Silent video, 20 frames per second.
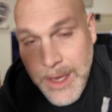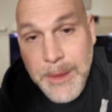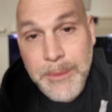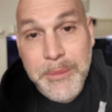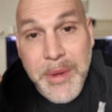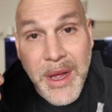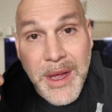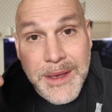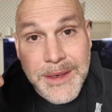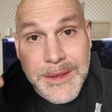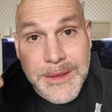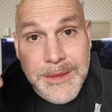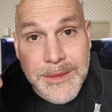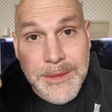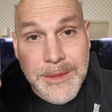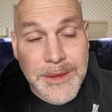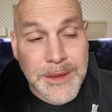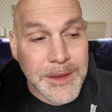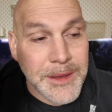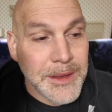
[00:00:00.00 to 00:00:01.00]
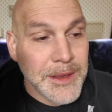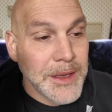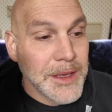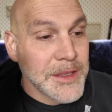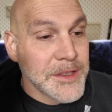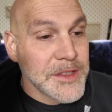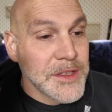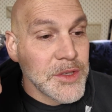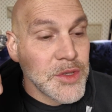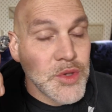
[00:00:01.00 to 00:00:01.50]
But
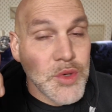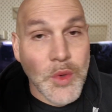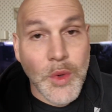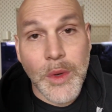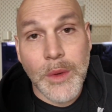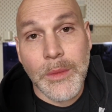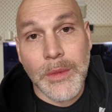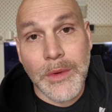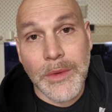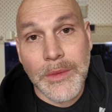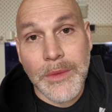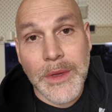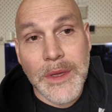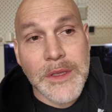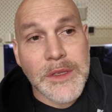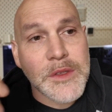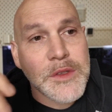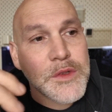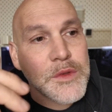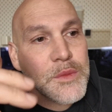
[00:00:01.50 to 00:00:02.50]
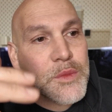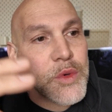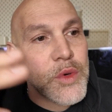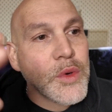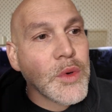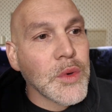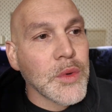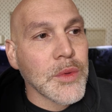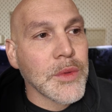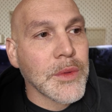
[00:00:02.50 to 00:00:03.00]
it's enjoyable. It's
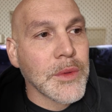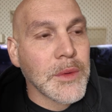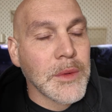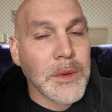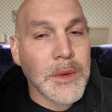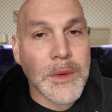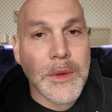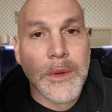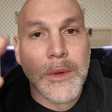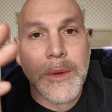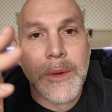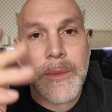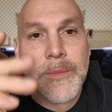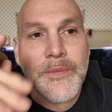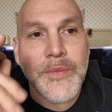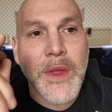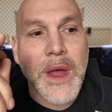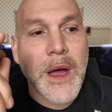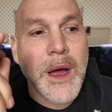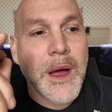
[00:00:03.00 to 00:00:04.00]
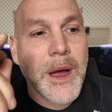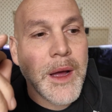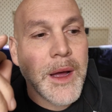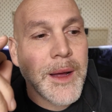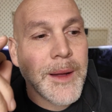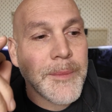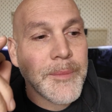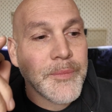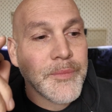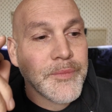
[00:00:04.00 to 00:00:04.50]
smooth.
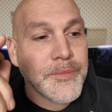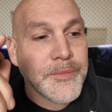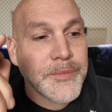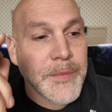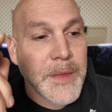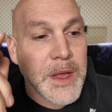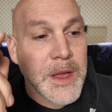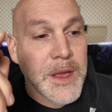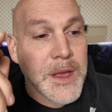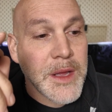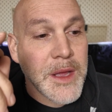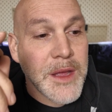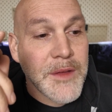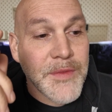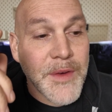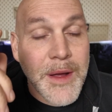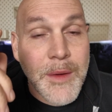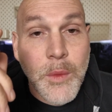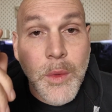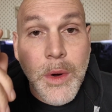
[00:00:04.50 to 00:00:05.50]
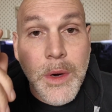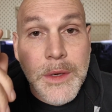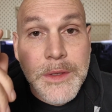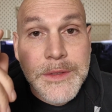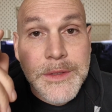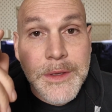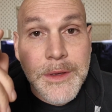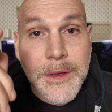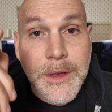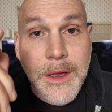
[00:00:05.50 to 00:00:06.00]
If I
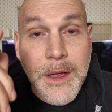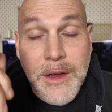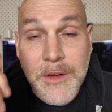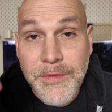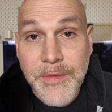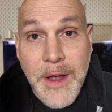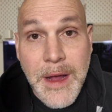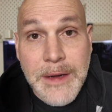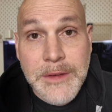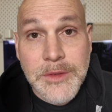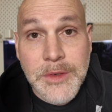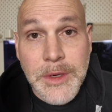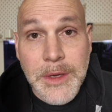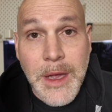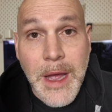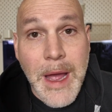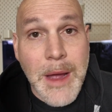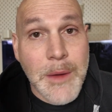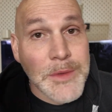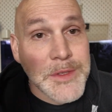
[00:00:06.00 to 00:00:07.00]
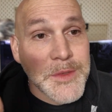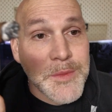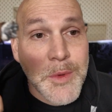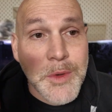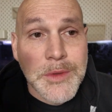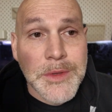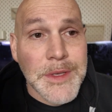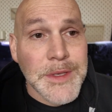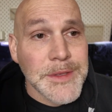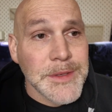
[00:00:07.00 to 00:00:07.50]
worked at a factory, I would
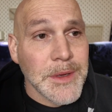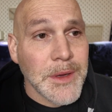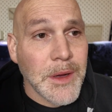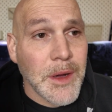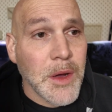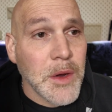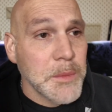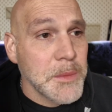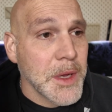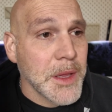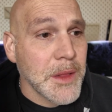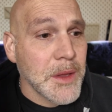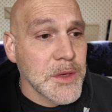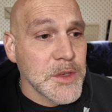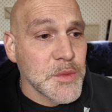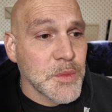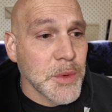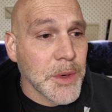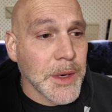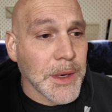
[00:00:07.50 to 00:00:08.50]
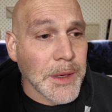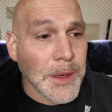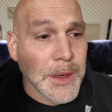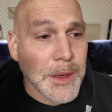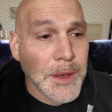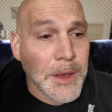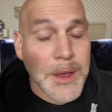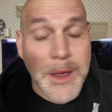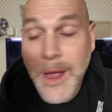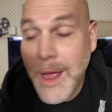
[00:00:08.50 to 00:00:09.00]
smoke this on my lunch break.
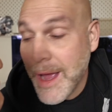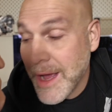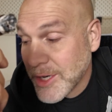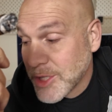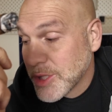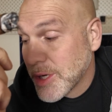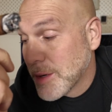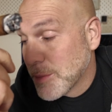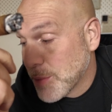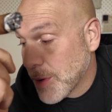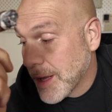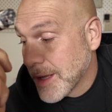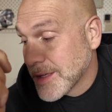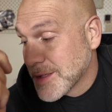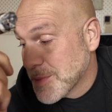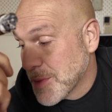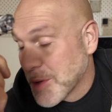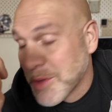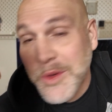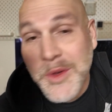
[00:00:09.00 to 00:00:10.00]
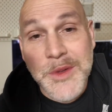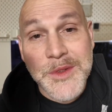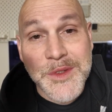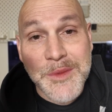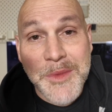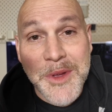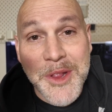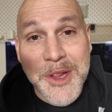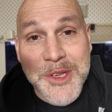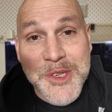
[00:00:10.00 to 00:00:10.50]
Actually, I'd probably smoke those on
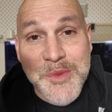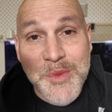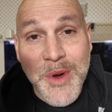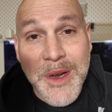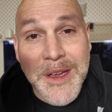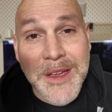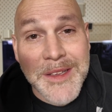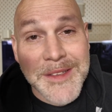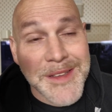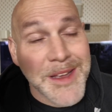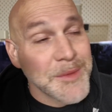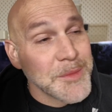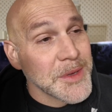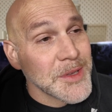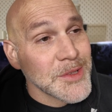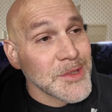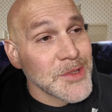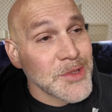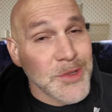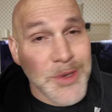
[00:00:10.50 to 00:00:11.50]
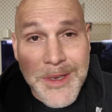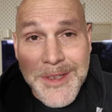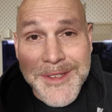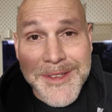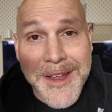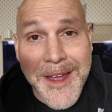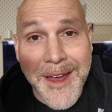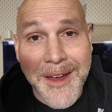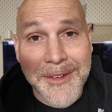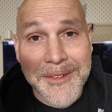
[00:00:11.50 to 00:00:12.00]
my lunch break because I'd be stressed
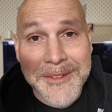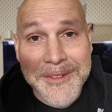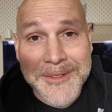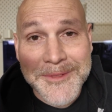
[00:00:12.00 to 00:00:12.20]
out.